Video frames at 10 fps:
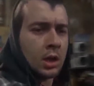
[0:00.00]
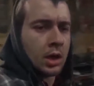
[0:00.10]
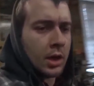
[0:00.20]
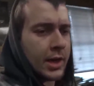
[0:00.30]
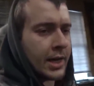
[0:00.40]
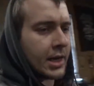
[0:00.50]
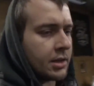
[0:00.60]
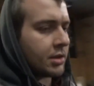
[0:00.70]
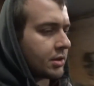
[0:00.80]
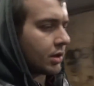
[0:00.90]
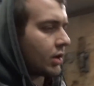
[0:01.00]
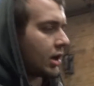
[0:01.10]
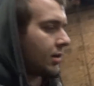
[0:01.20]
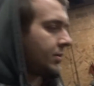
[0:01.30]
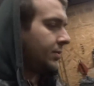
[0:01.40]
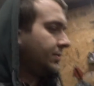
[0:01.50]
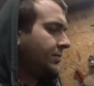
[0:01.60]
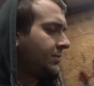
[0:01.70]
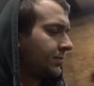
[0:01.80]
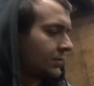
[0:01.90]
Alright guys, so
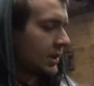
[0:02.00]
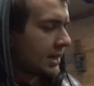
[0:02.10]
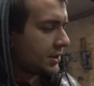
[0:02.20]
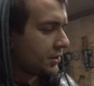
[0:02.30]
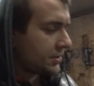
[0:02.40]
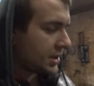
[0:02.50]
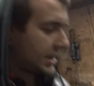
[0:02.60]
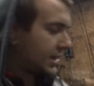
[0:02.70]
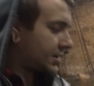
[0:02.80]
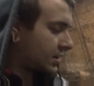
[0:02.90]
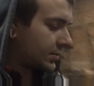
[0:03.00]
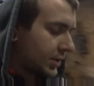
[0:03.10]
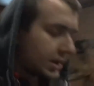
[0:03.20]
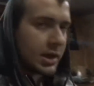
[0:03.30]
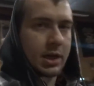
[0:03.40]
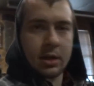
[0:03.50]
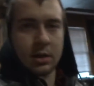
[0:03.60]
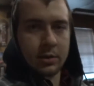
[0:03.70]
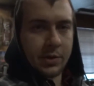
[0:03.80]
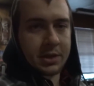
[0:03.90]
as you've seen in some of the
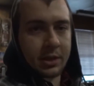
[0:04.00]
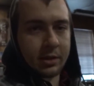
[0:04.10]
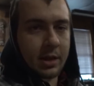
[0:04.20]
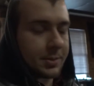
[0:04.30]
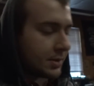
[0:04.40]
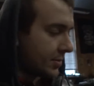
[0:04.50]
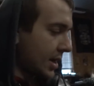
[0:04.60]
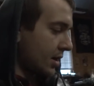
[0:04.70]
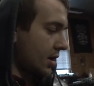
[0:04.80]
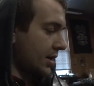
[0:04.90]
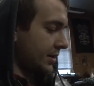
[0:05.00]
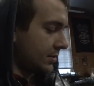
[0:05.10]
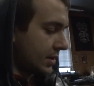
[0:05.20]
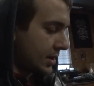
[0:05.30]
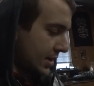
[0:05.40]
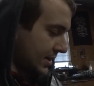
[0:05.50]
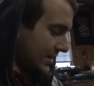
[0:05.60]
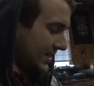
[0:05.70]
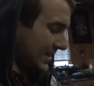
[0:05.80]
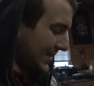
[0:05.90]
recent clips, my car is
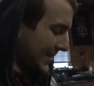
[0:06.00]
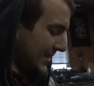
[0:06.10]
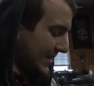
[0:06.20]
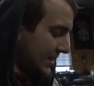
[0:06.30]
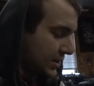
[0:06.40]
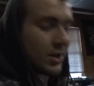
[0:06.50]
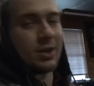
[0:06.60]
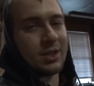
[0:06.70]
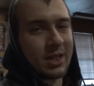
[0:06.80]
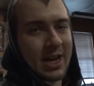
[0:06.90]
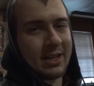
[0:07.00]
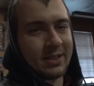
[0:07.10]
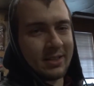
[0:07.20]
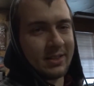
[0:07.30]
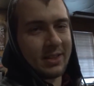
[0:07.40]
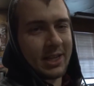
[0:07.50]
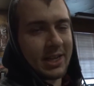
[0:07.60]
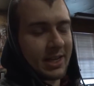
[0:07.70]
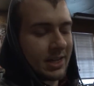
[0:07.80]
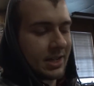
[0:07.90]
stalls a lot,
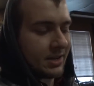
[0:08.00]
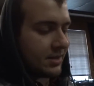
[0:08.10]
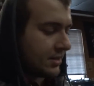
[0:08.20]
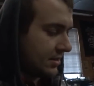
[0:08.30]
and